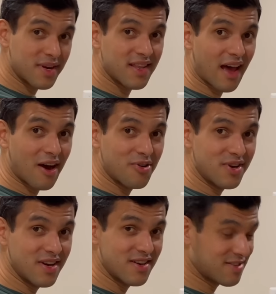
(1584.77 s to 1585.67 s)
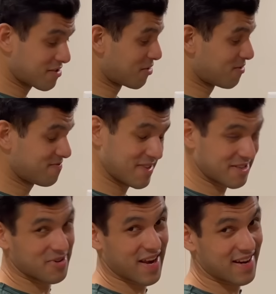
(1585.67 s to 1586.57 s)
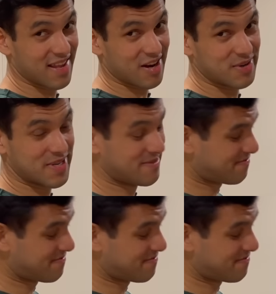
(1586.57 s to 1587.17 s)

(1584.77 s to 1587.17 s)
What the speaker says: bit loud, so it's going to get loud.